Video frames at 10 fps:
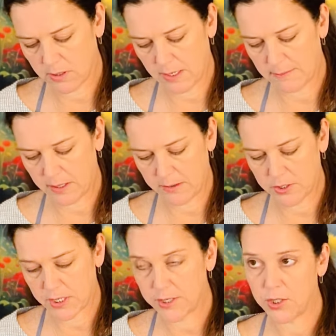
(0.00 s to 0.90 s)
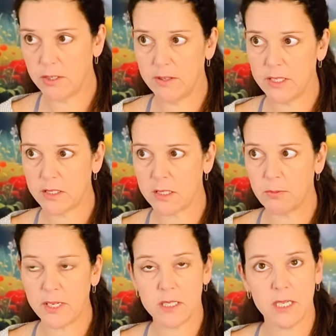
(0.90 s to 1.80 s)
I apologize. You know, it is
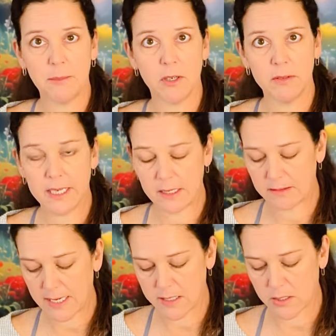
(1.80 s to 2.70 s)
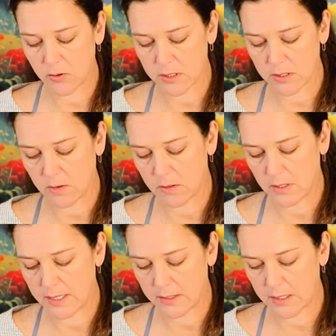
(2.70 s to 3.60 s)
spring, summer. We got all kinds of noises going on
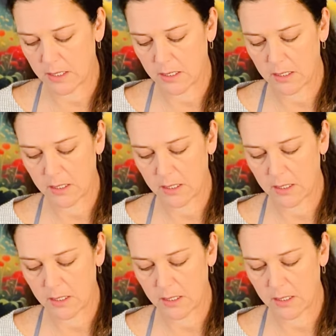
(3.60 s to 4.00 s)
out there.